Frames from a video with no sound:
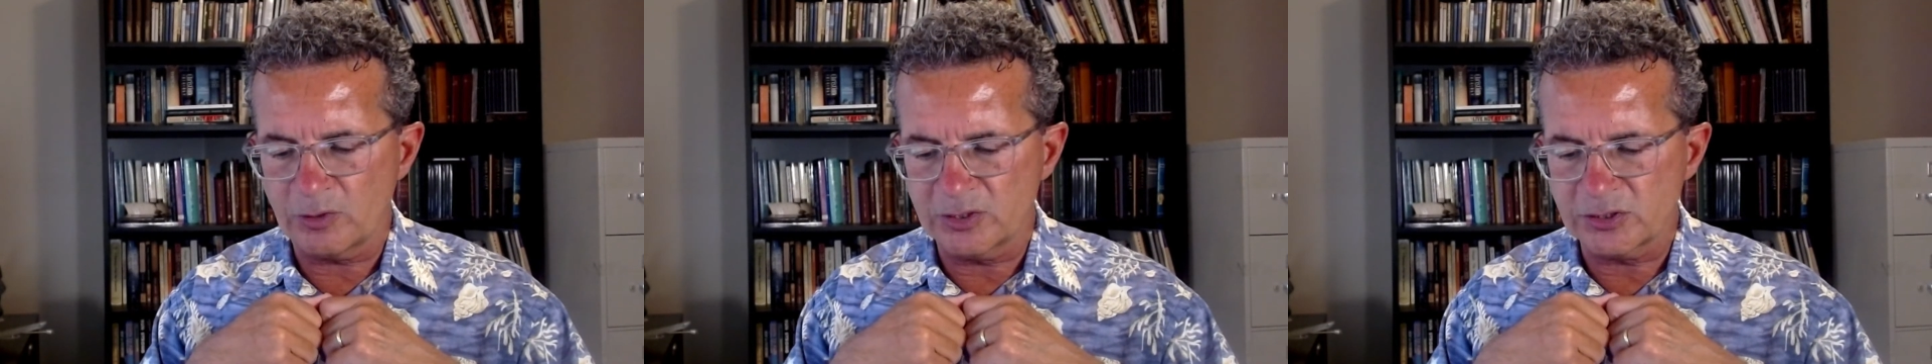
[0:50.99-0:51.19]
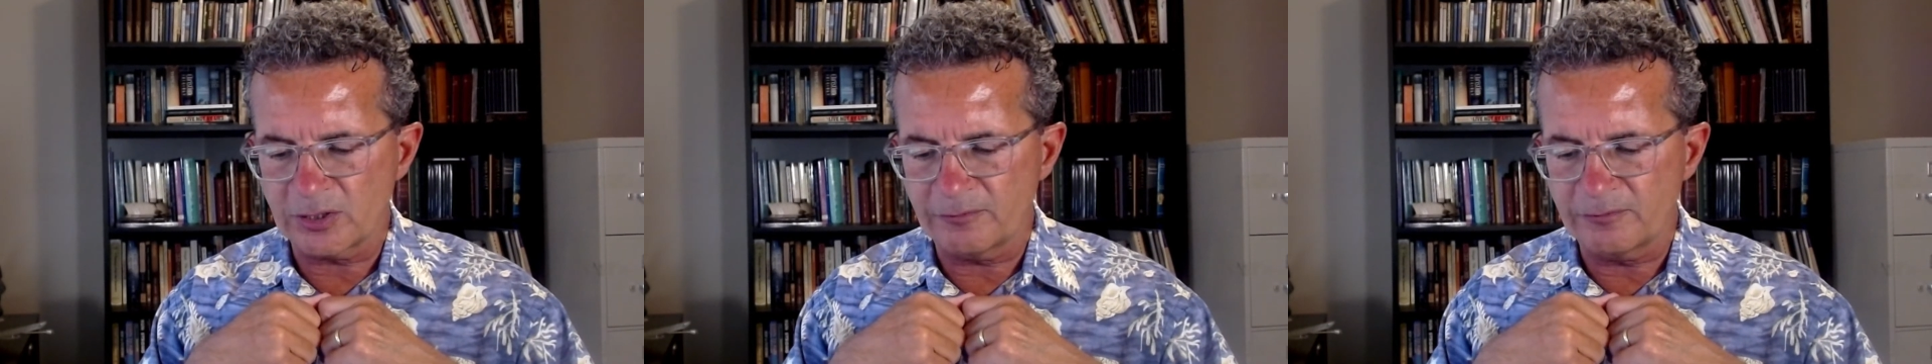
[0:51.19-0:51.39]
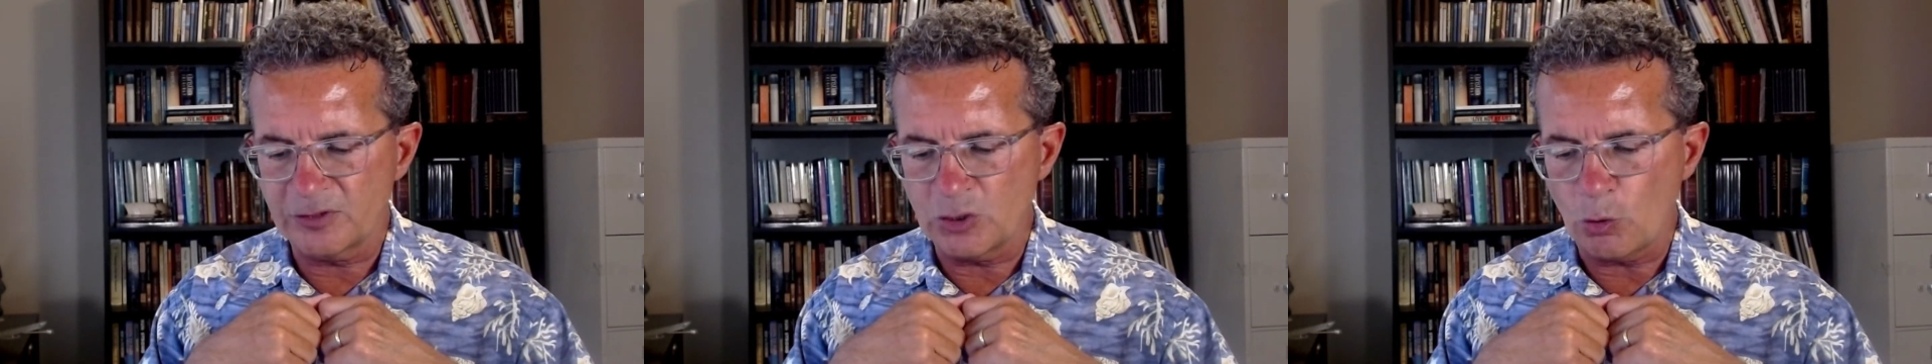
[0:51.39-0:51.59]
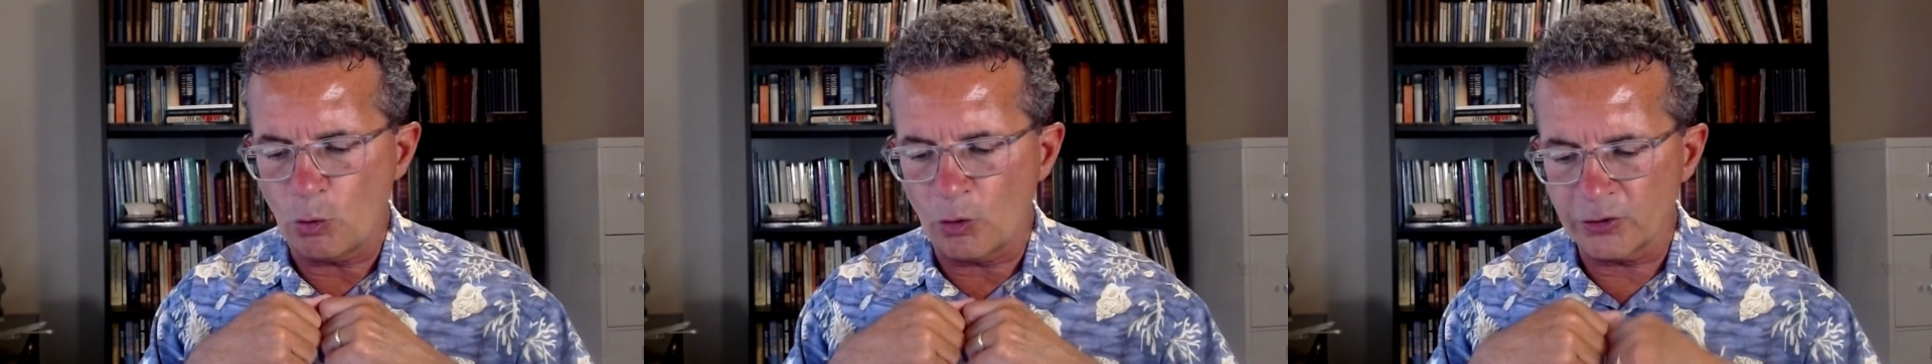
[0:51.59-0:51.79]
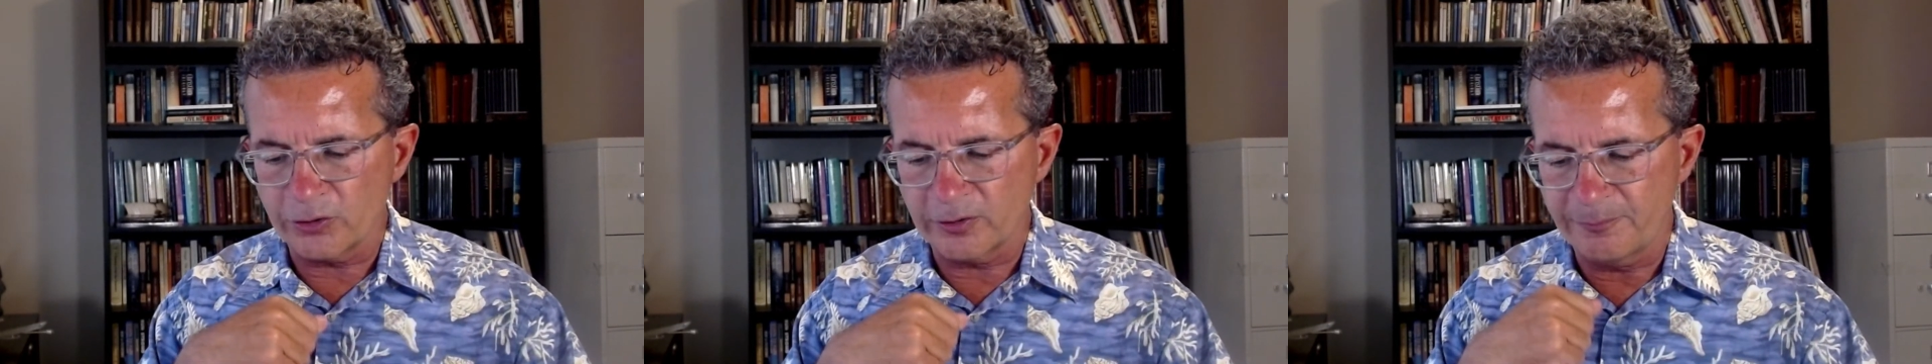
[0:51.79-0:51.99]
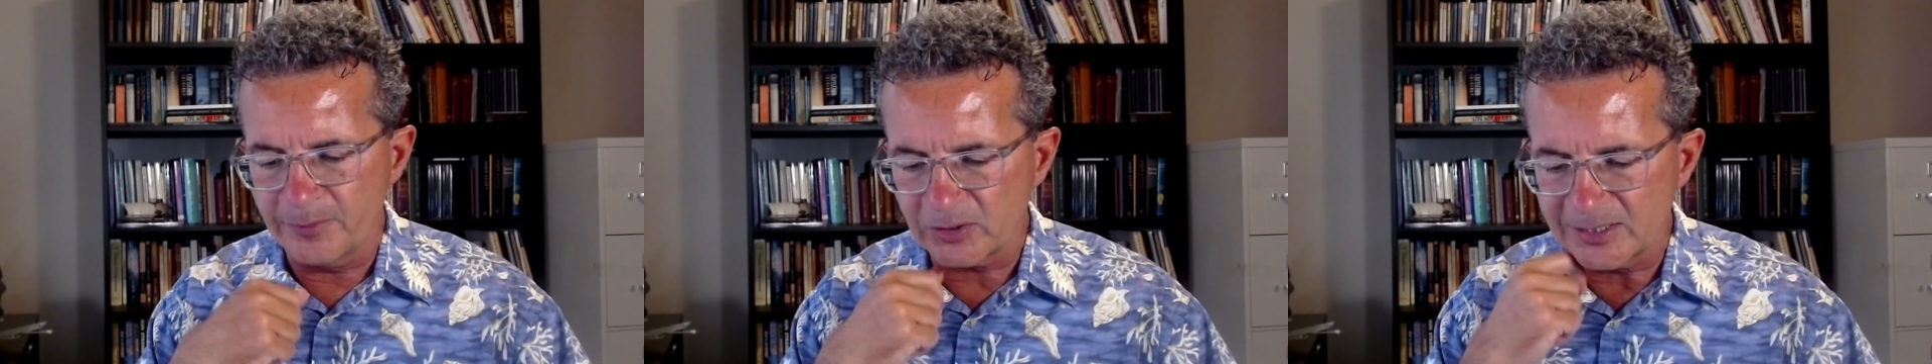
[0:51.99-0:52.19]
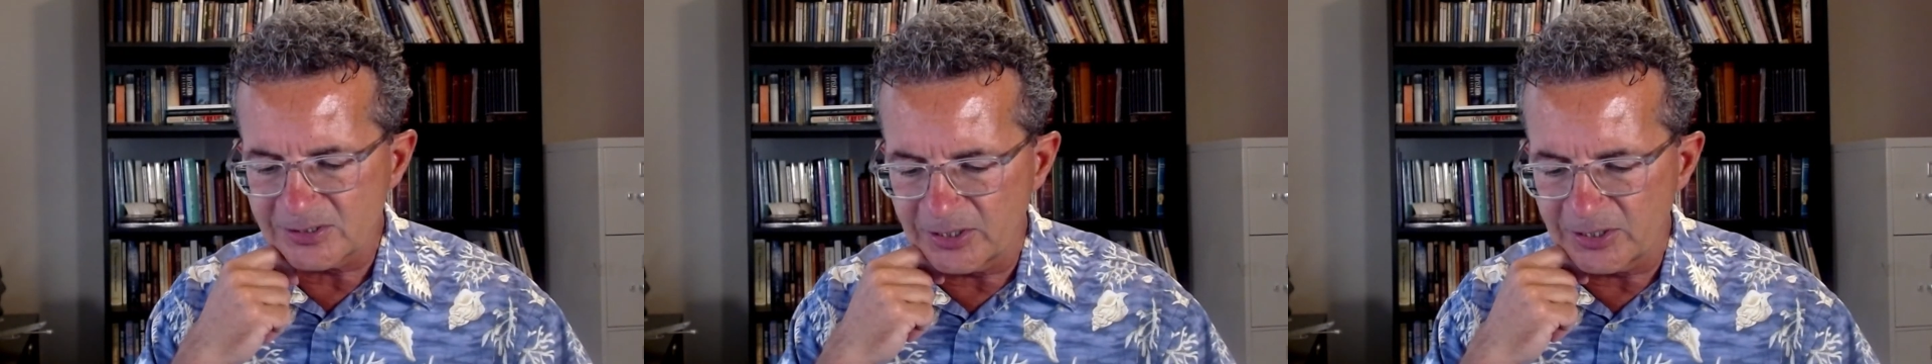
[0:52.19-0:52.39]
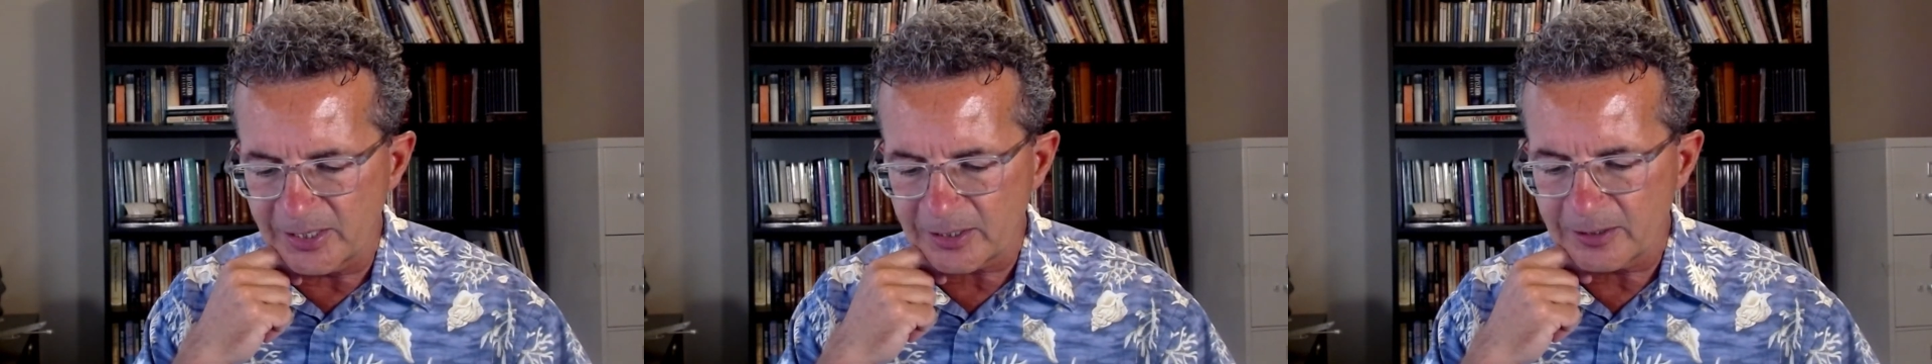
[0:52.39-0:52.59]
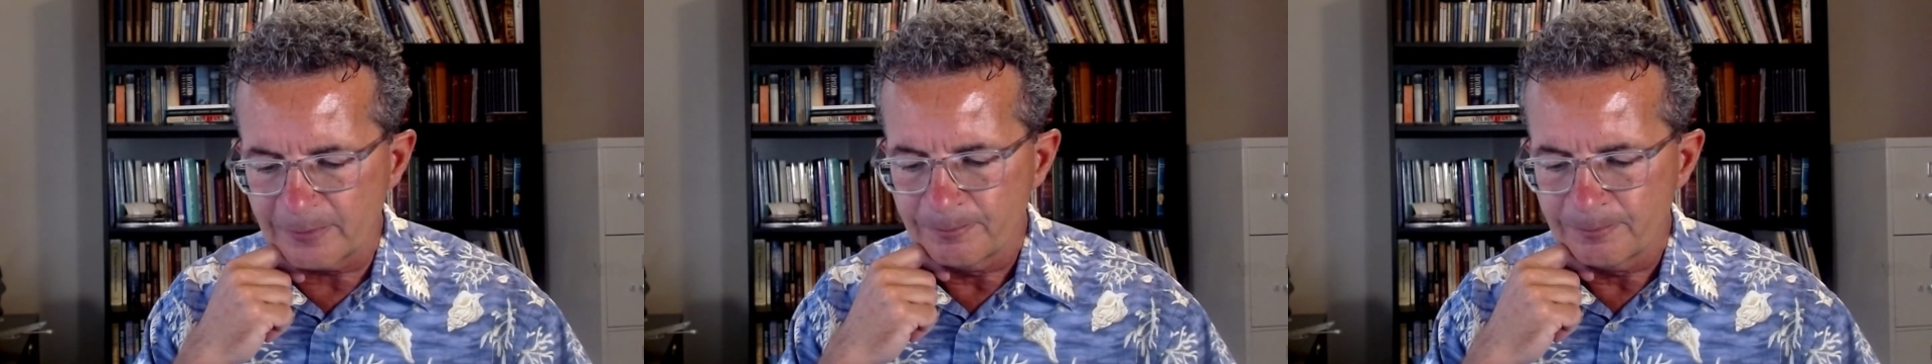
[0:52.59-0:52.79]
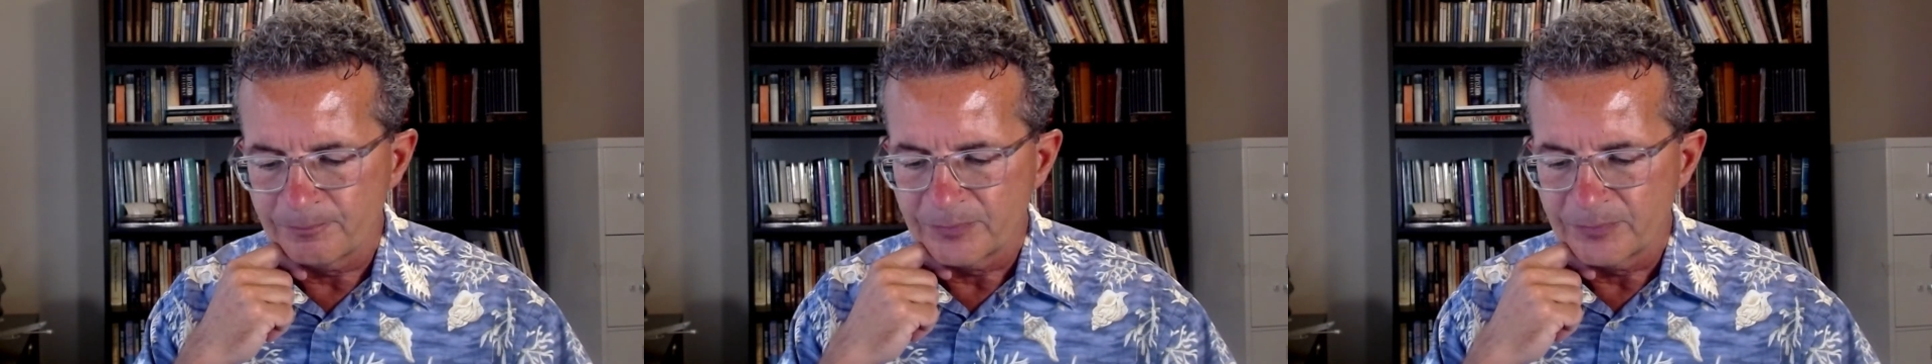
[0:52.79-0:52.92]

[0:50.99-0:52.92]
the order of Melchizedek.